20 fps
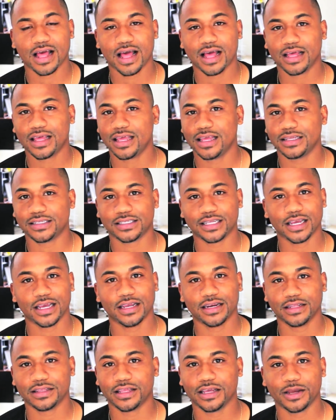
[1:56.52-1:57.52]
I can't say
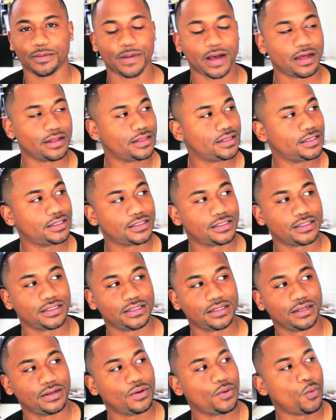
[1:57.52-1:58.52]
anything about this.
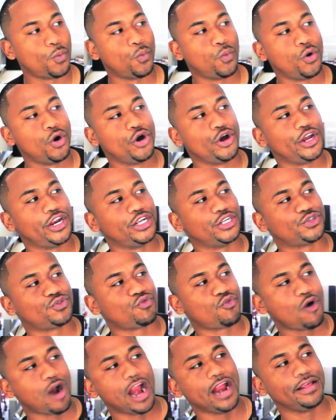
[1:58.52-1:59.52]
Wood is
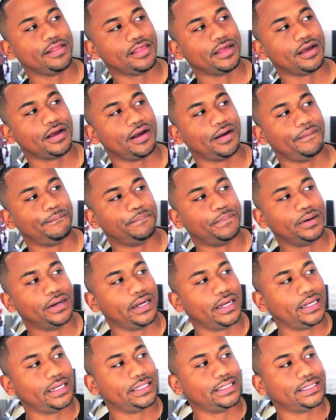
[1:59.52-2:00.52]
right there,
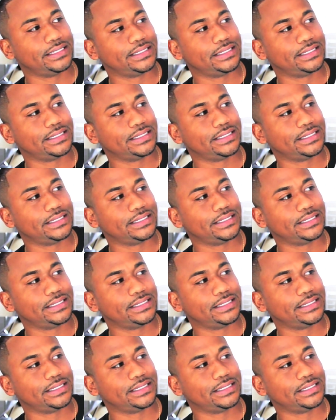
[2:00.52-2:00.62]
but